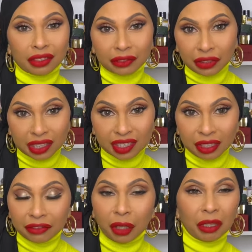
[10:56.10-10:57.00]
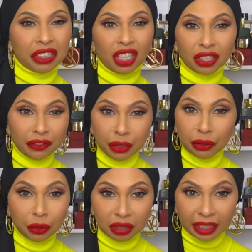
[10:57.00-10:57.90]
at first sniff. Now, a lot of you
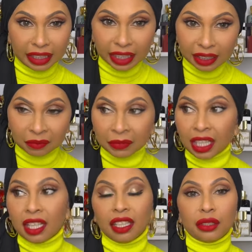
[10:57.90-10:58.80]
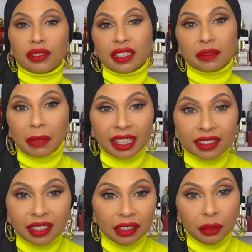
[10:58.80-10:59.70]
don't like it. You say it's
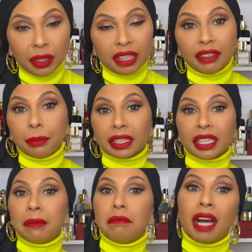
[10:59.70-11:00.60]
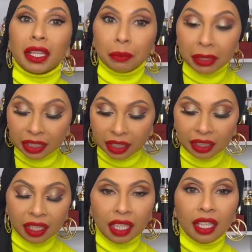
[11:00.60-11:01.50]
masculine or whatever, but in my
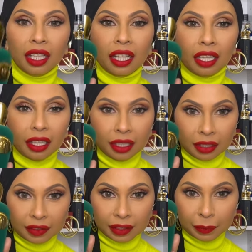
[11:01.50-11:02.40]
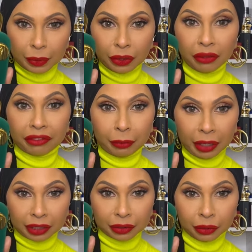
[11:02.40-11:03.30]
opinion, Sospiro
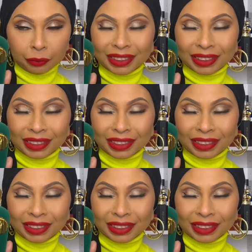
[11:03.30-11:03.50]
Vibrato,